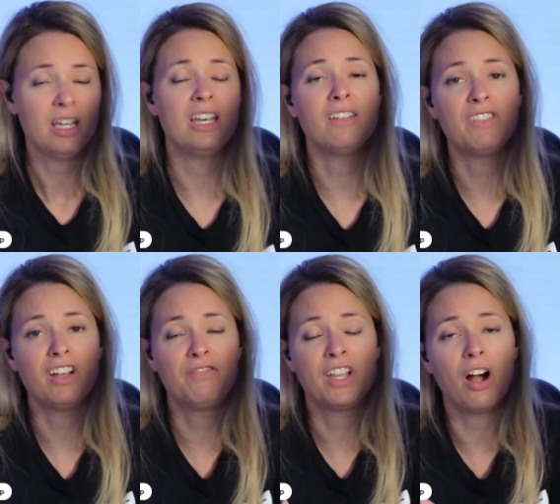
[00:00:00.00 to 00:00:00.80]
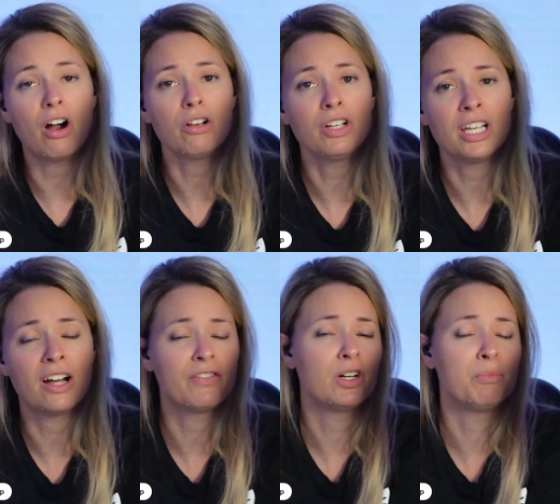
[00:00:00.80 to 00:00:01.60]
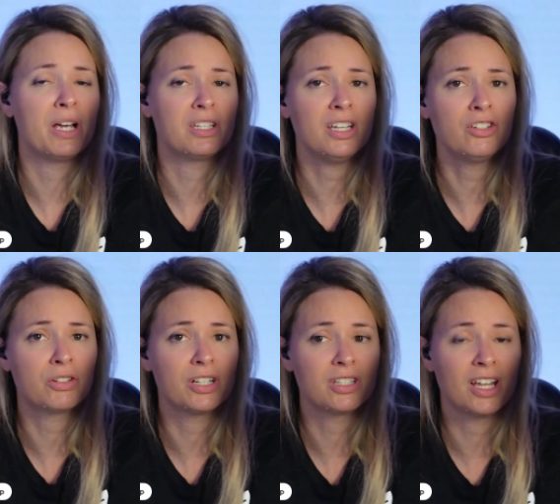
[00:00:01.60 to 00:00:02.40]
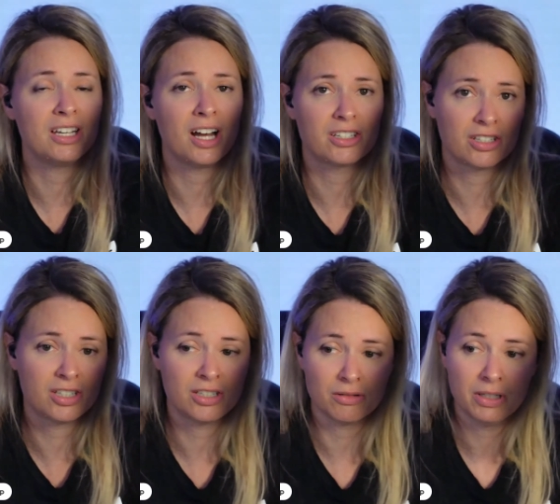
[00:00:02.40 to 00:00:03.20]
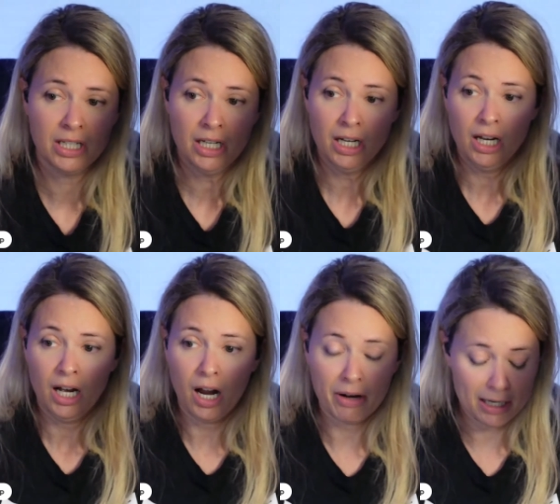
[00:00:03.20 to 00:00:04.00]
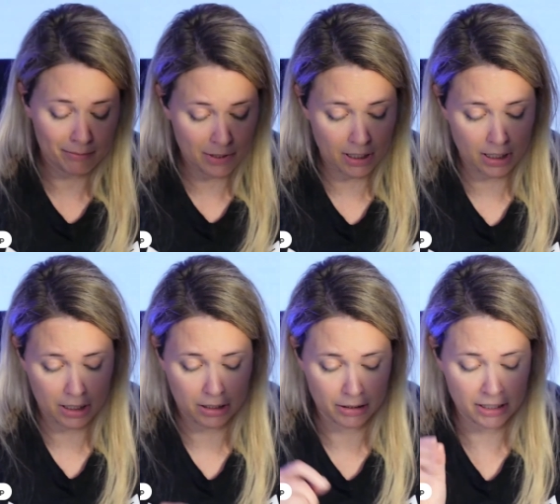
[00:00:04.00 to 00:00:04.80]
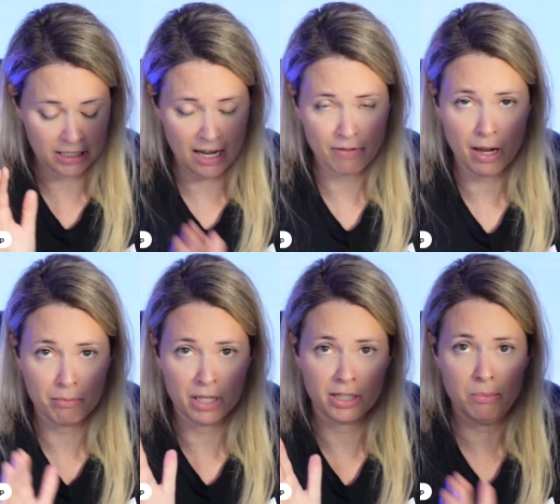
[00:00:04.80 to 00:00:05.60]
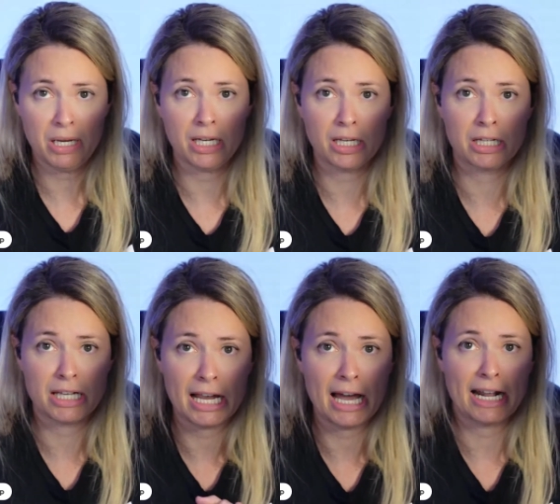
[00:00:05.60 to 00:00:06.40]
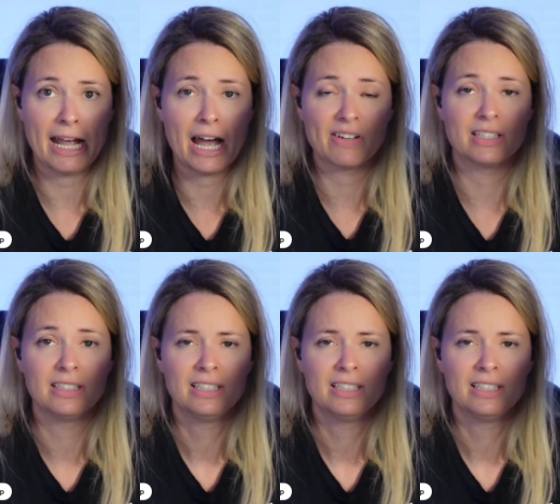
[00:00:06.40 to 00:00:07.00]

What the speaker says: And if they are looking out for your best interest and not just to, all right, let's have that monthly meeting because I gotta have it,